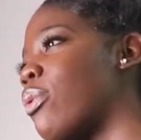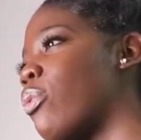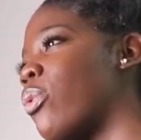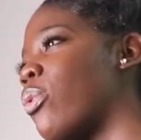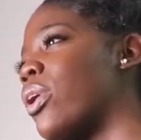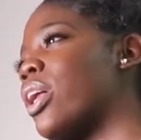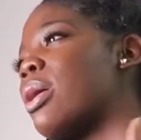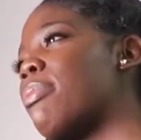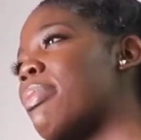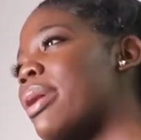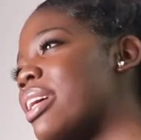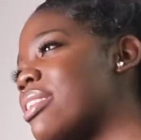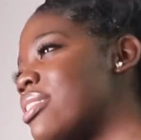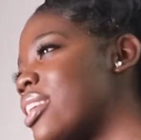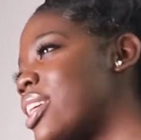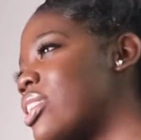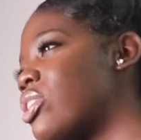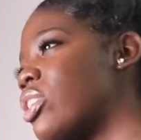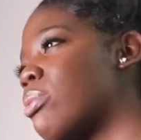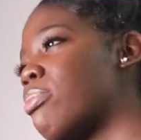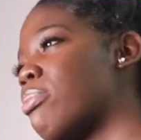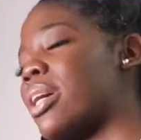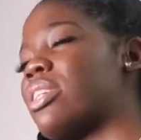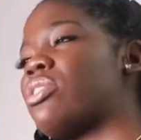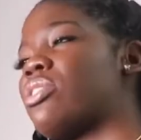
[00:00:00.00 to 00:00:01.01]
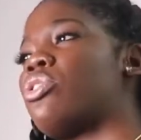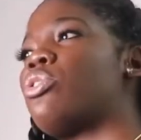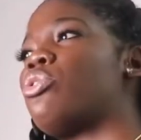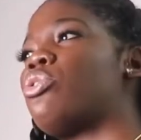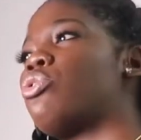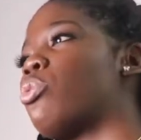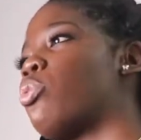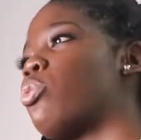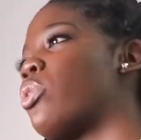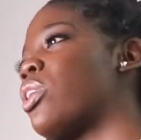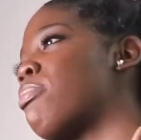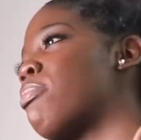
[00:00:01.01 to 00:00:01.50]
what am I teaching my
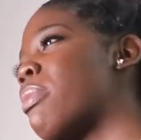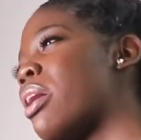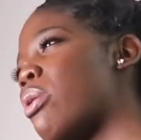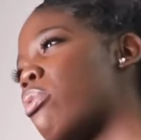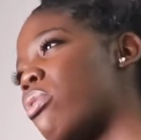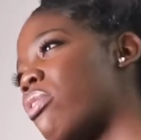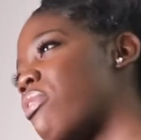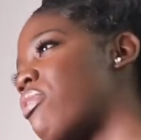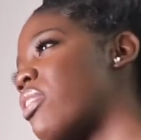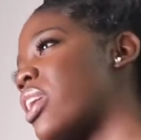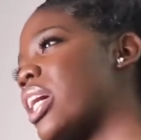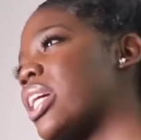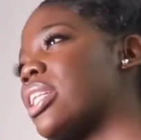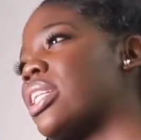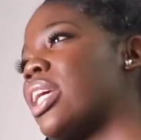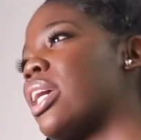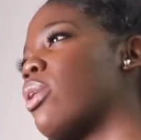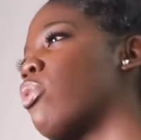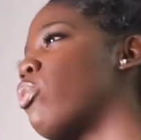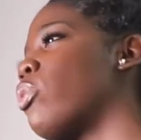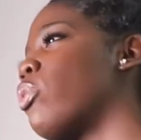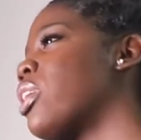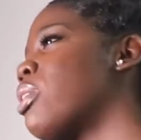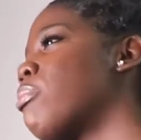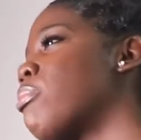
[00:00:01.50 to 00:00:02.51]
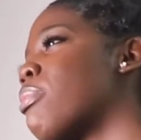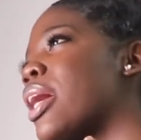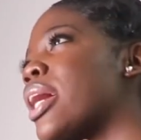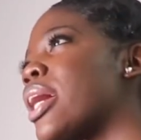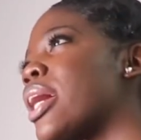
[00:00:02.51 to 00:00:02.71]
children? What am I reflecting? What am